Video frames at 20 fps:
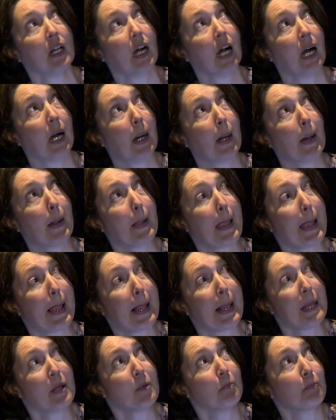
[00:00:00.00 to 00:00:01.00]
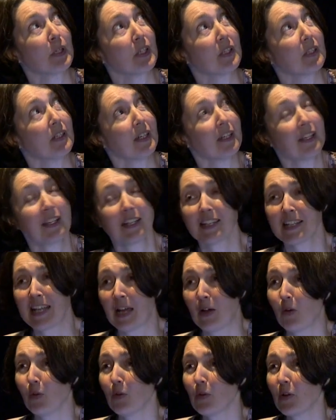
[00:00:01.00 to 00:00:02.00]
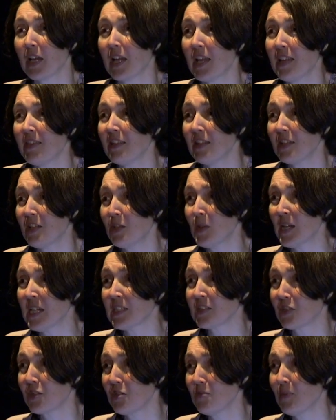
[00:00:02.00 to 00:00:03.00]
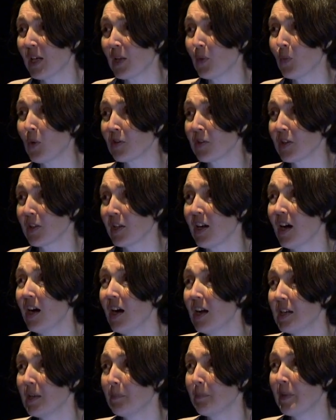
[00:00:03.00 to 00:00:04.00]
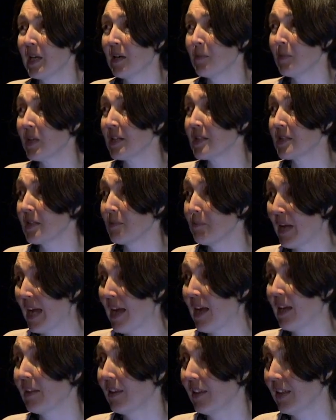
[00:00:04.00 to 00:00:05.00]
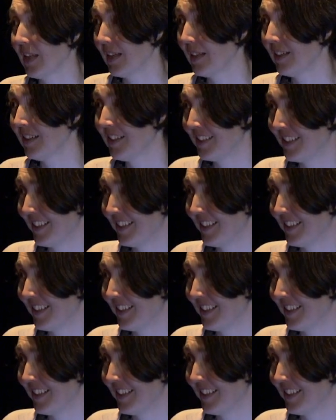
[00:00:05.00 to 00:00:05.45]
Uh, but now, in the US, you might worry that higher BMI is a bad thing.